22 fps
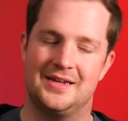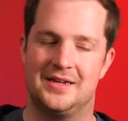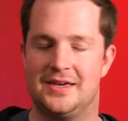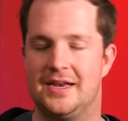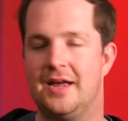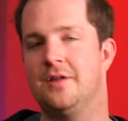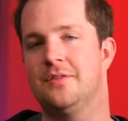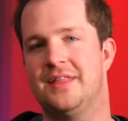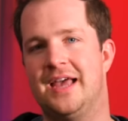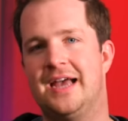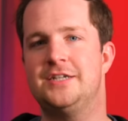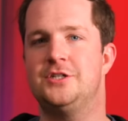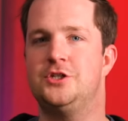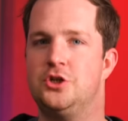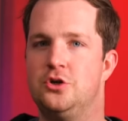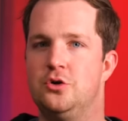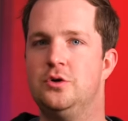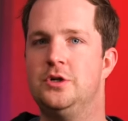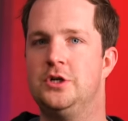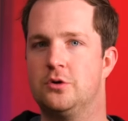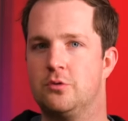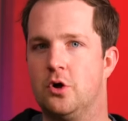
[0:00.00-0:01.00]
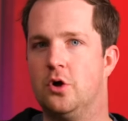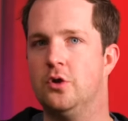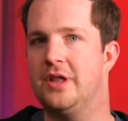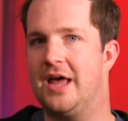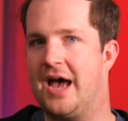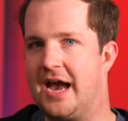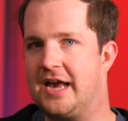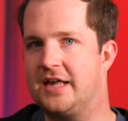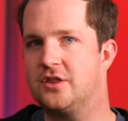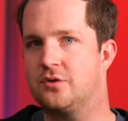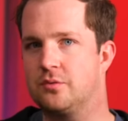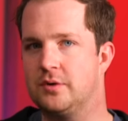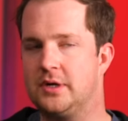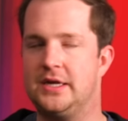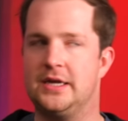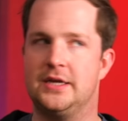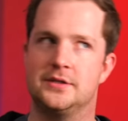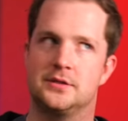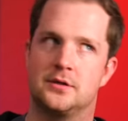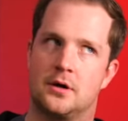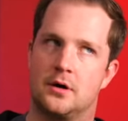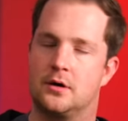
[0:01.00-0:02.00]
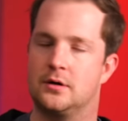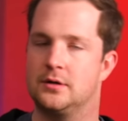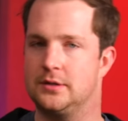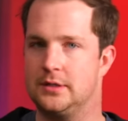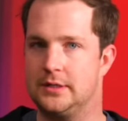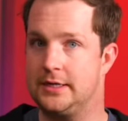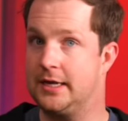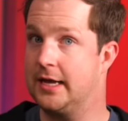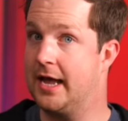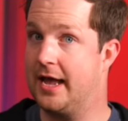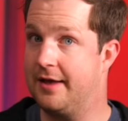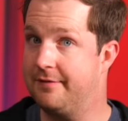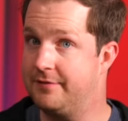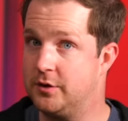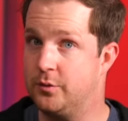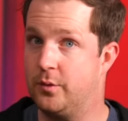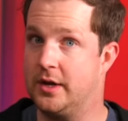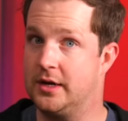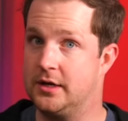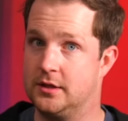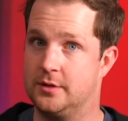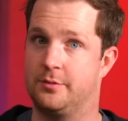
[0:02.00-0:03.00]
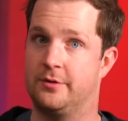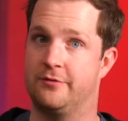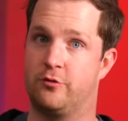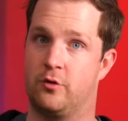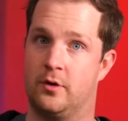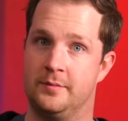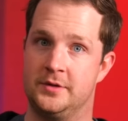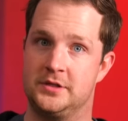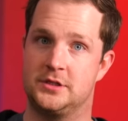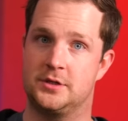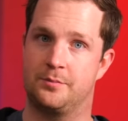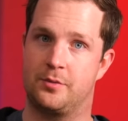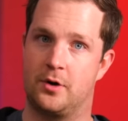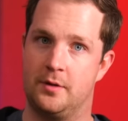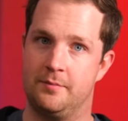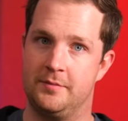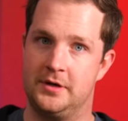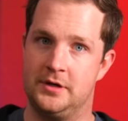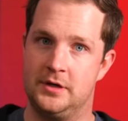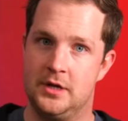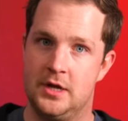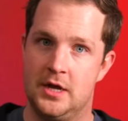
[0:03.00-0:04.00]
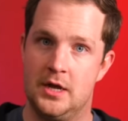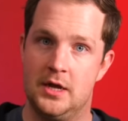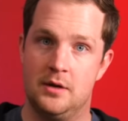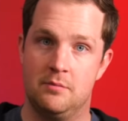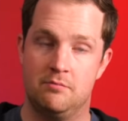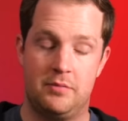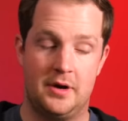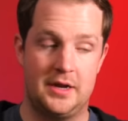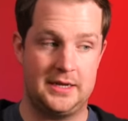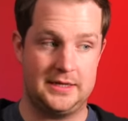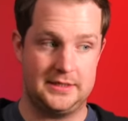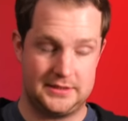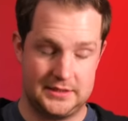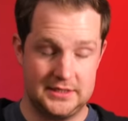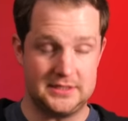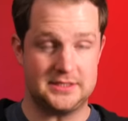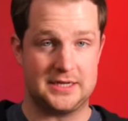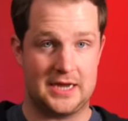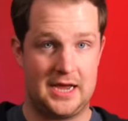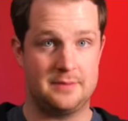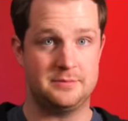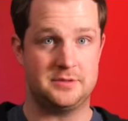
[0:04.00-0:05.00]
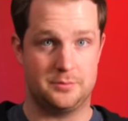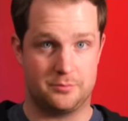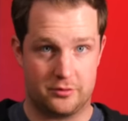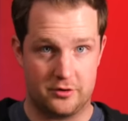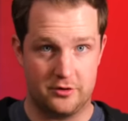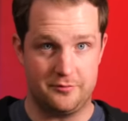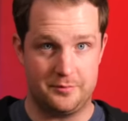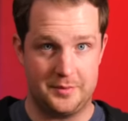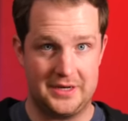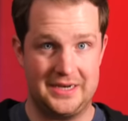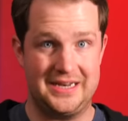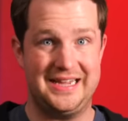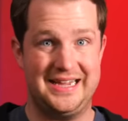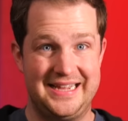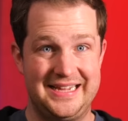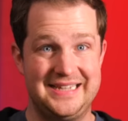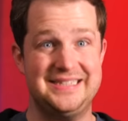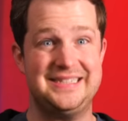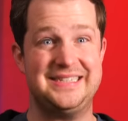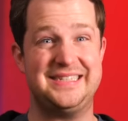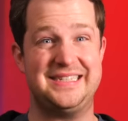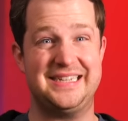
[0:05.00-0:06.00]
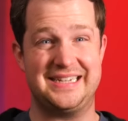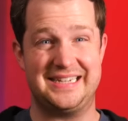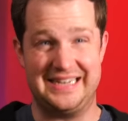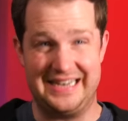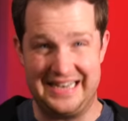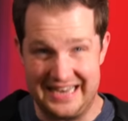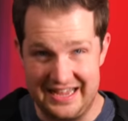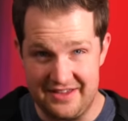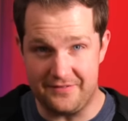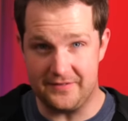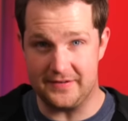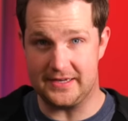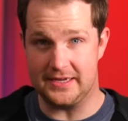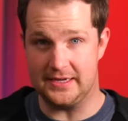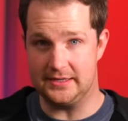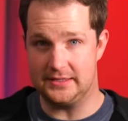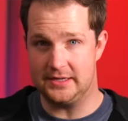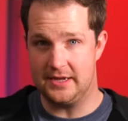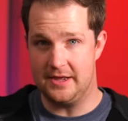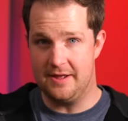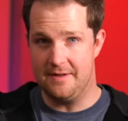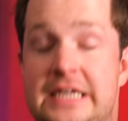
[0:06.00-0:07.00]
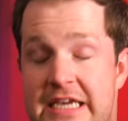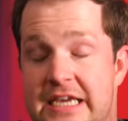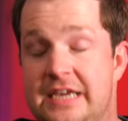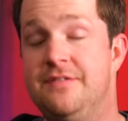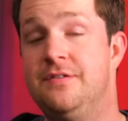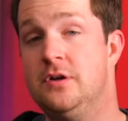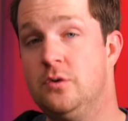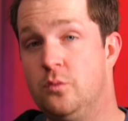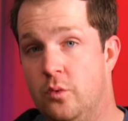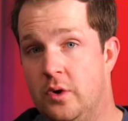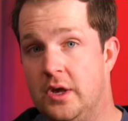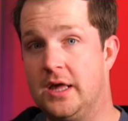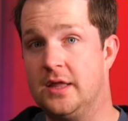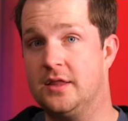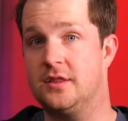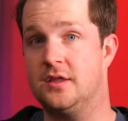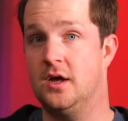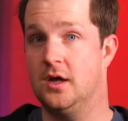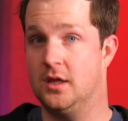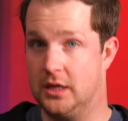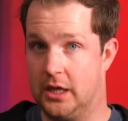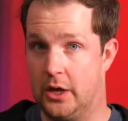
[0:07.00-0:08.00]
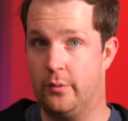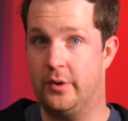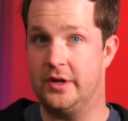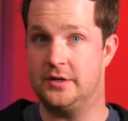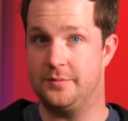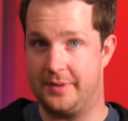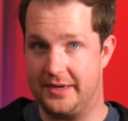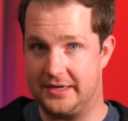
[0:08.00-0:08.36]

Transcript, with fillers: Now, that two year old i three is hardly a heavyweight in the performance department, but a six times improvement is significant, even with a low-end